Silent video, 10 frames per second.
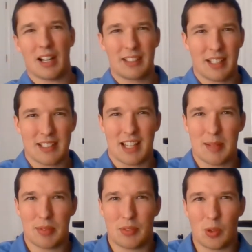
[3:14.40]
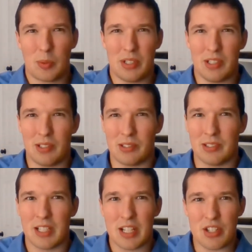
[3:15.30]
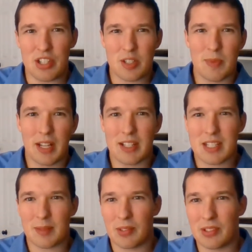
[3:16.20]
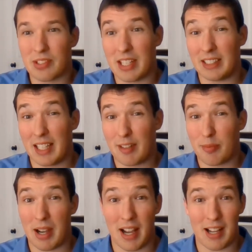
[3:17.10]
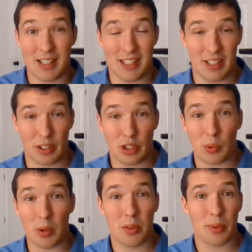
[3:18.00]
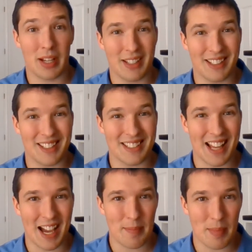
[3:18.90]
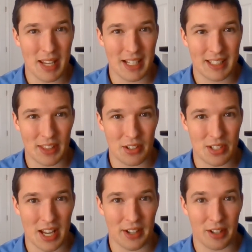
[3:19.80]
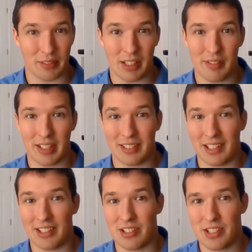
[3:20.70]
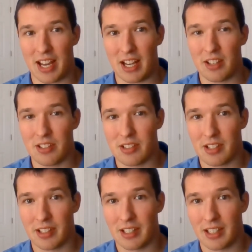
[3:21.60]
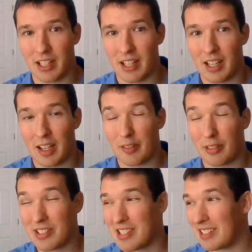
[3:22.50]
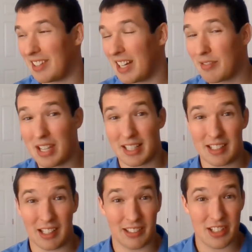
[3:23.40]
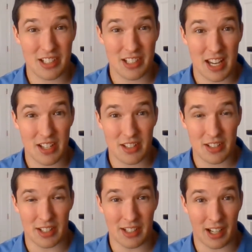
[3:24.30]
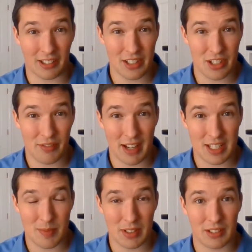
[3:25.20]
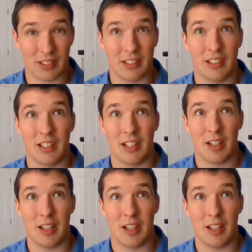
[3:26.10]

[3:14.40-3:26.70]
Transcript: of context on it before we do. Just because someone's getting left behind in their growth rate does not mean that their standard of living is unchanged. For instance, a lot of technology changes and knowledge advancements